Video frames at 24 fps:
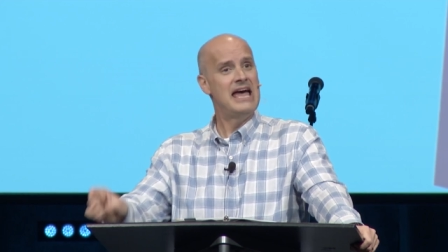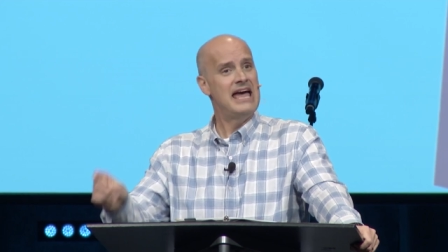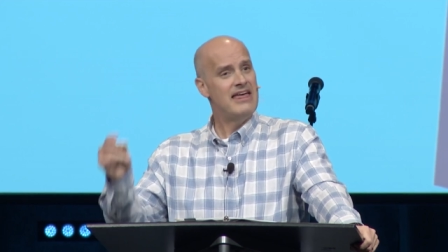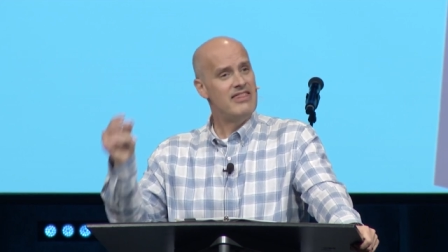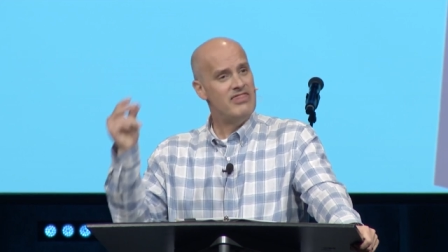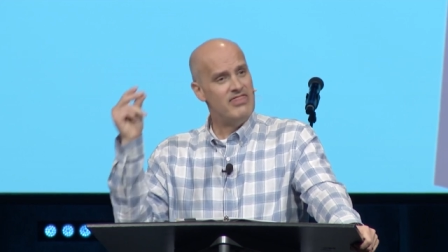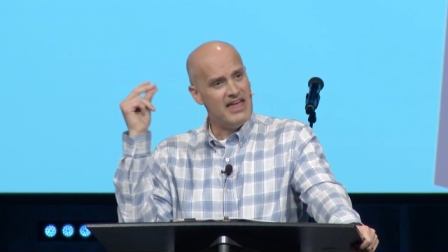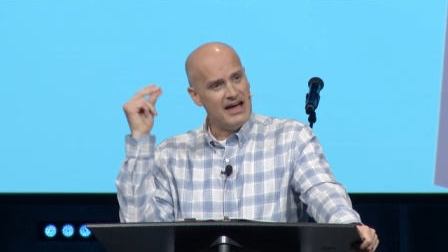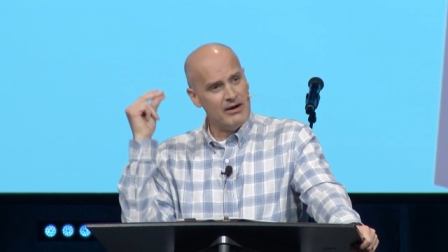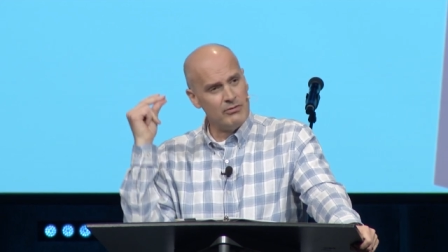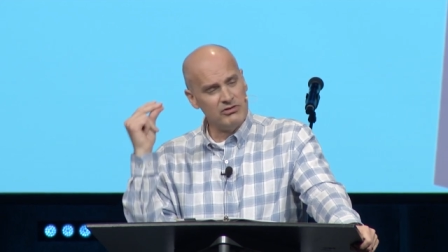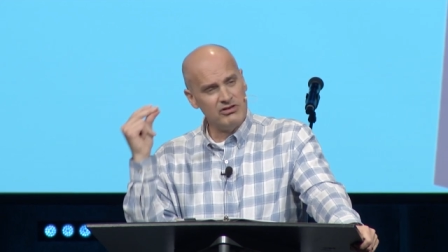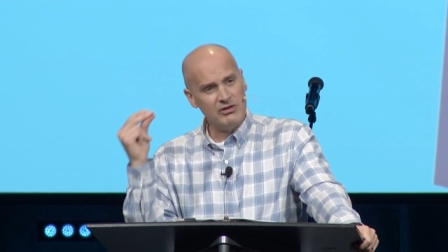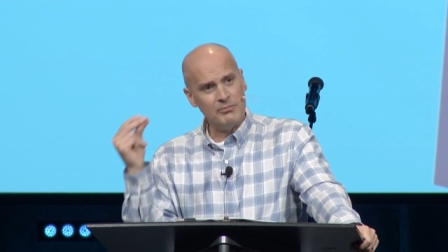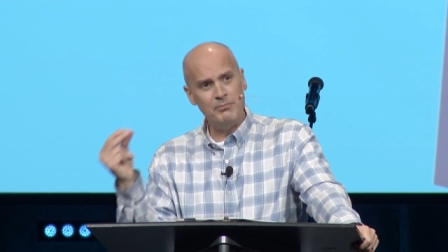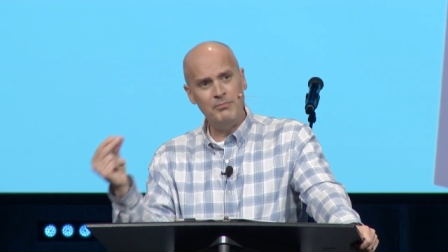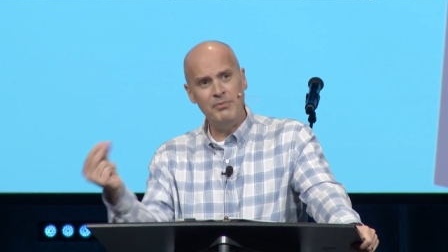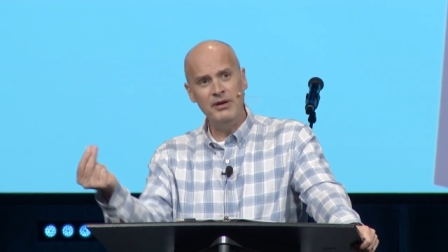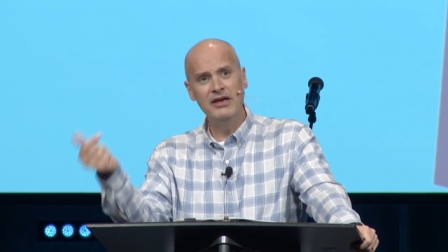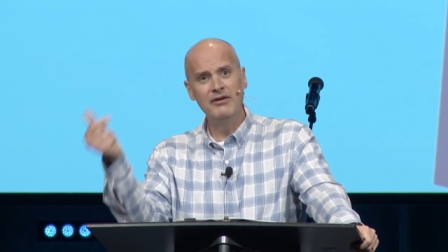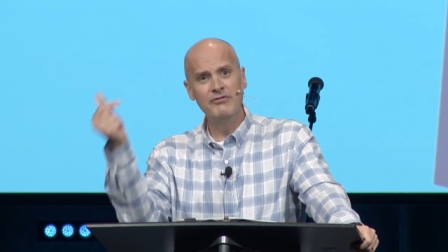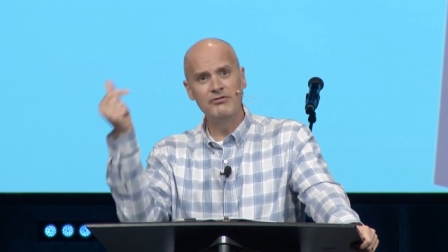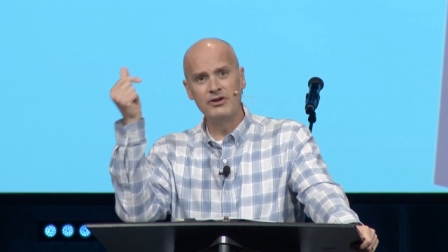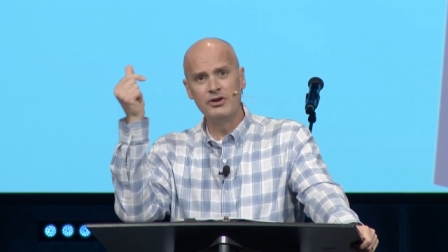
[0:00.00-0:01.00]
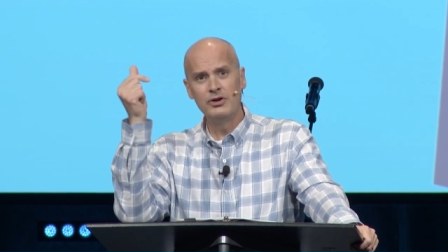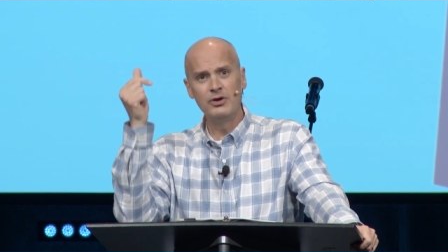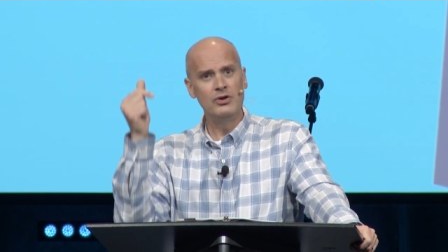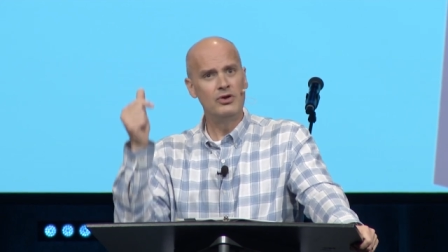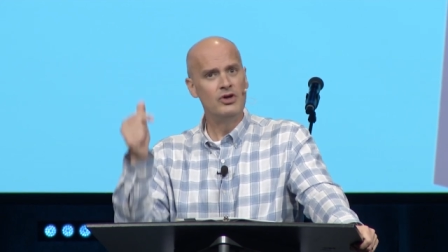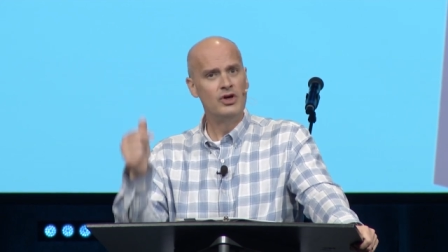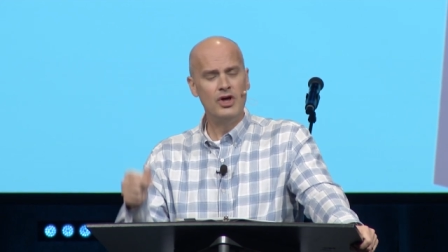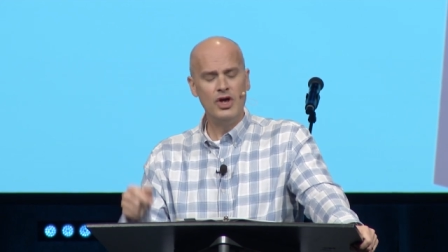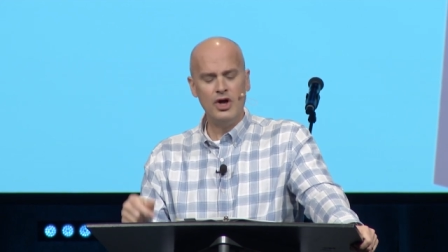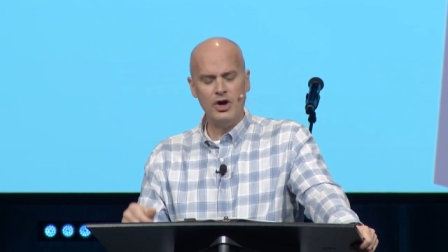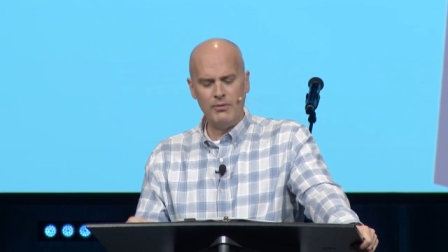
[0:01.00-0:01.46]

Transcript: And that was a pivotal